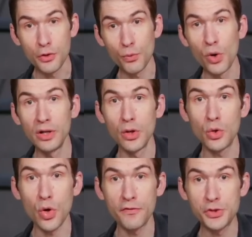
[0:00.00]
the Royal
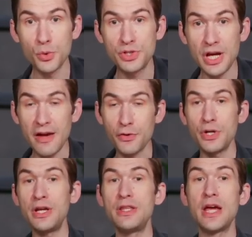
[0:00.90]
Oak Offshore
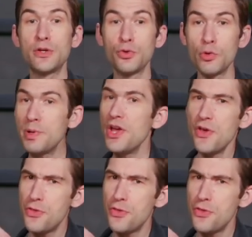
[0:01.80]
Diver in that group.